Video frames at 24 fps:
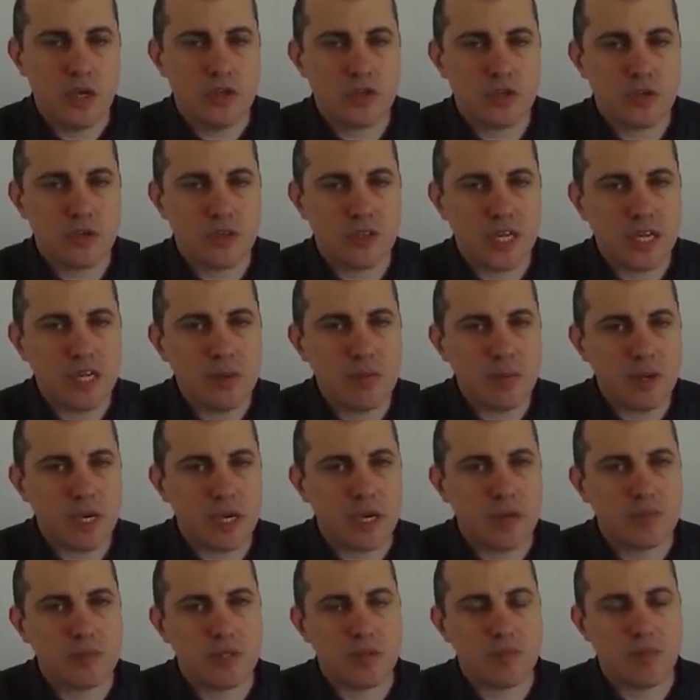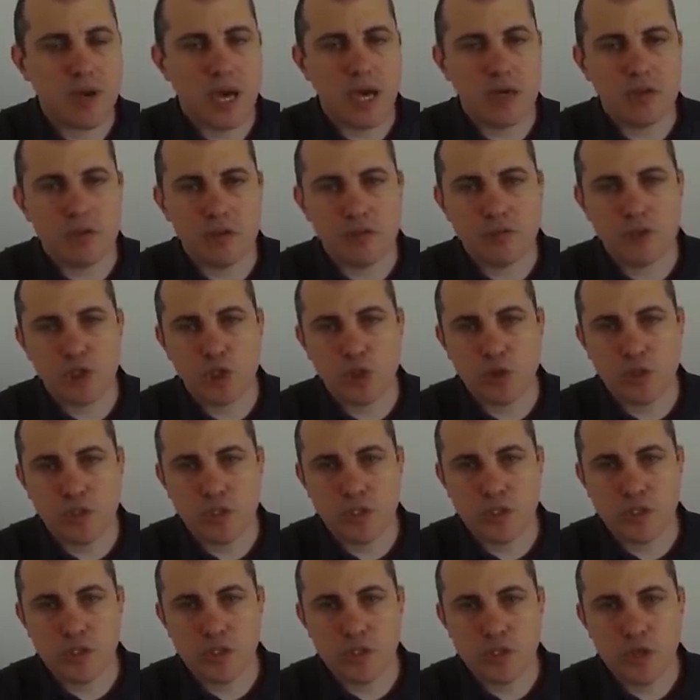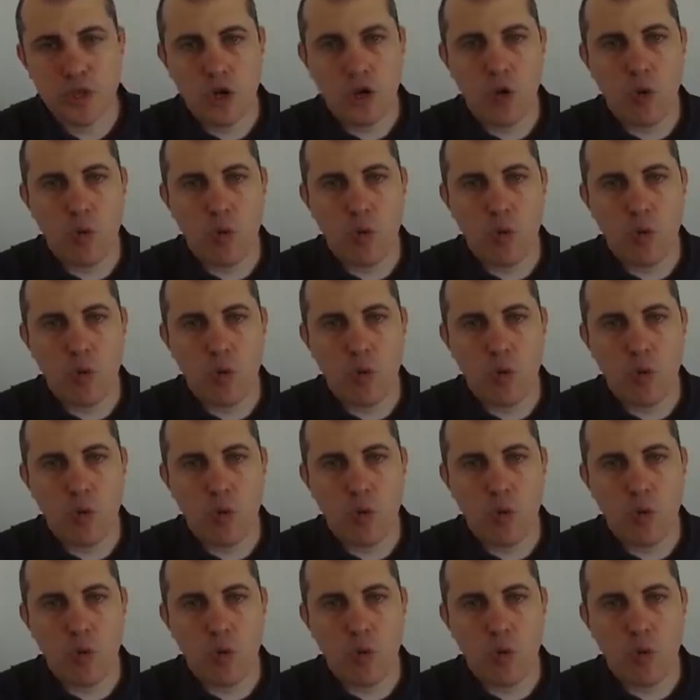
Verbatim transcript: So then it becomes a matter of choices.